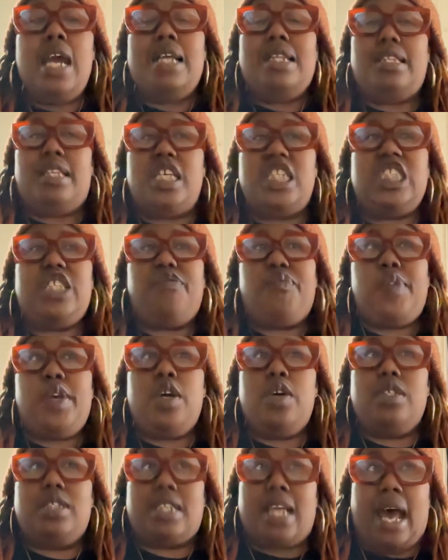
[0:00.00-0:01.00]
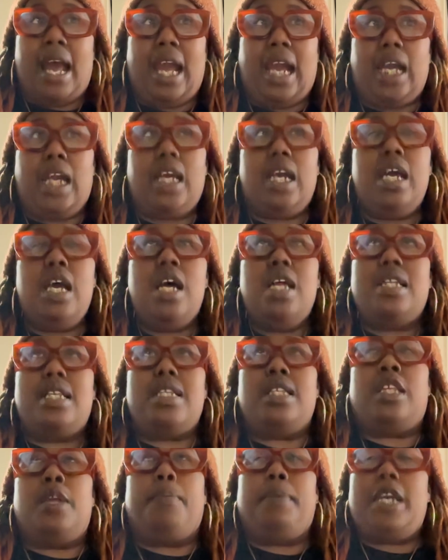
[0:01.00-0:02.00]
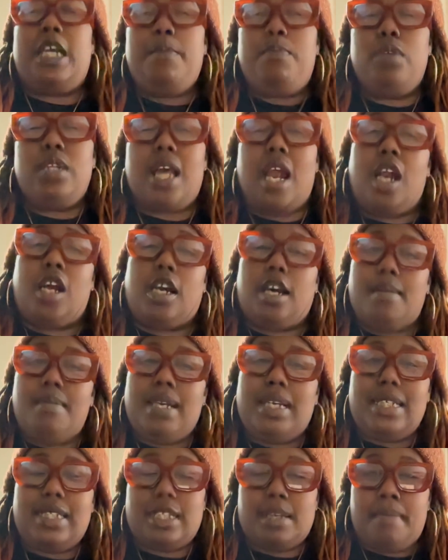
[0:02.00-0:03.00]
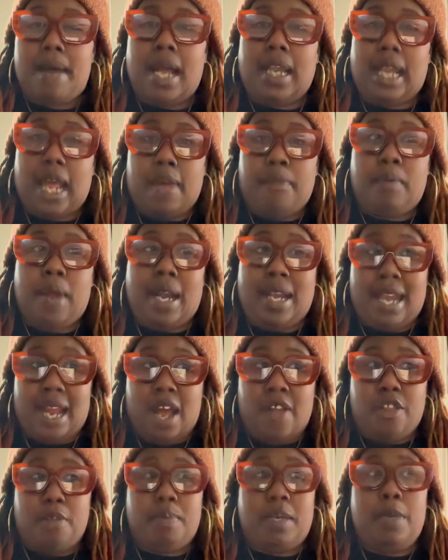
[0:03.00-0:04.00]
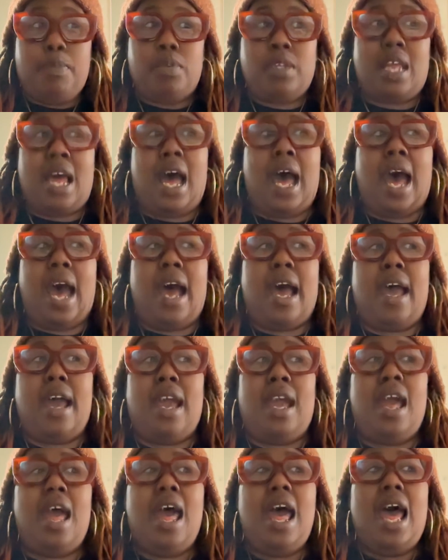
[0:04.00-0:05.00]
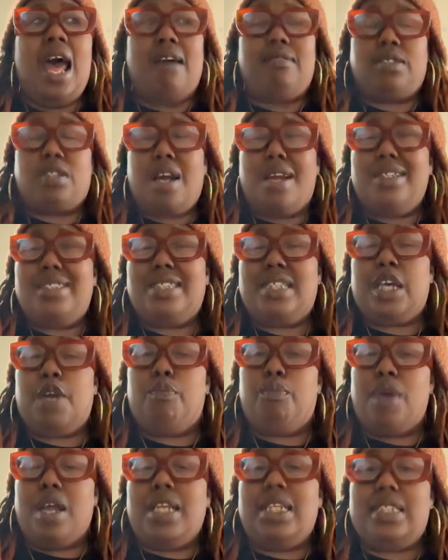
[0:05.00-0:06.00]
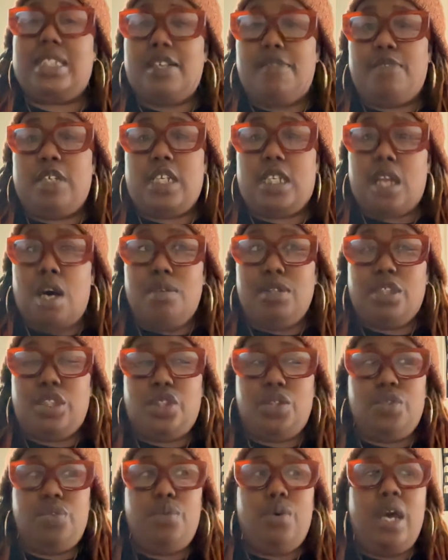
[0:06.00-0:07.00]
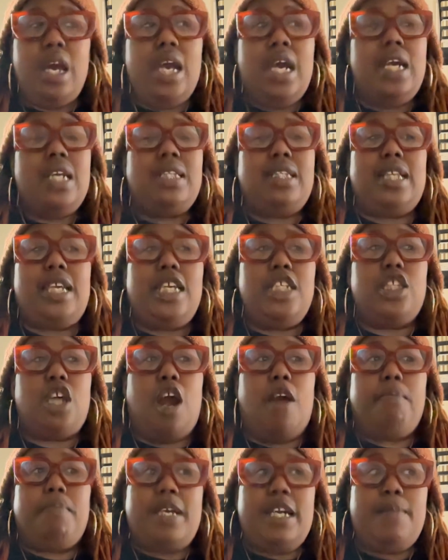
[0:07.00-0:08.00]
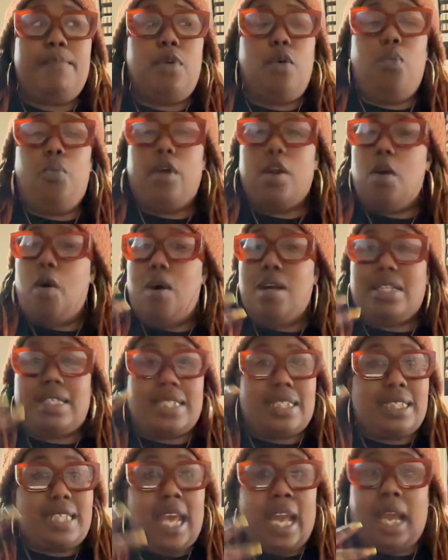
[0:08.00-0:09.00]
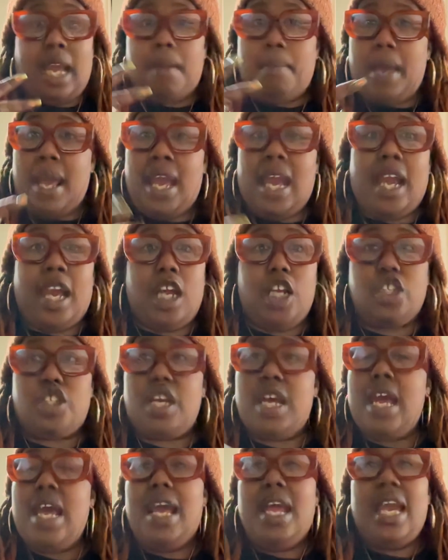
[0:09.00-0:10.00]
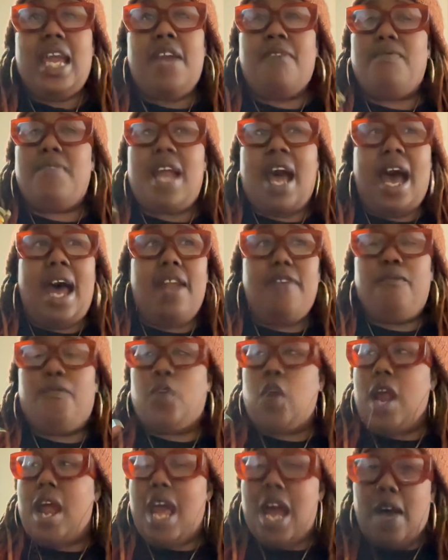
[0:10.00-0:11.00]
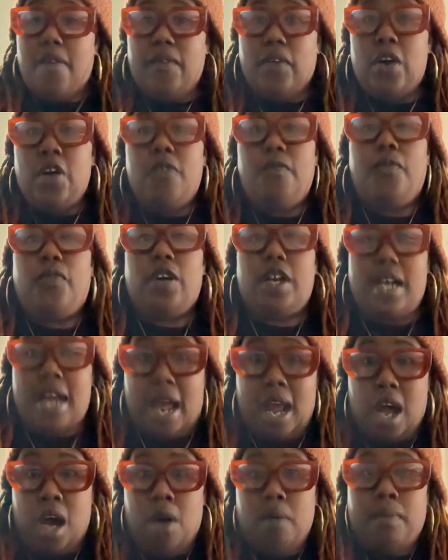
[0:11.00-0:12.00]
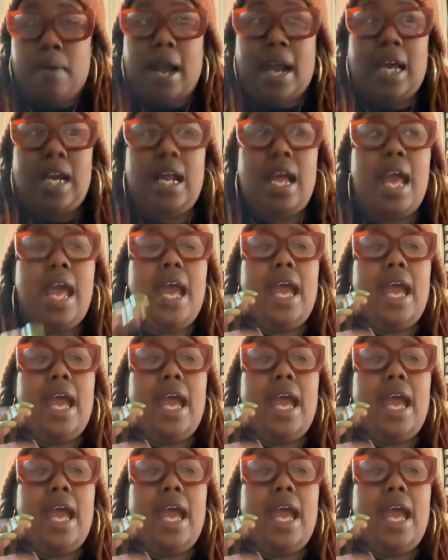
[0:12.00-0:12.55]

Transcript: This feels like the people that are coming into my life right now, the people that I have started to get relatively close to, these are people, we're on the same page. If not forever, for now, right?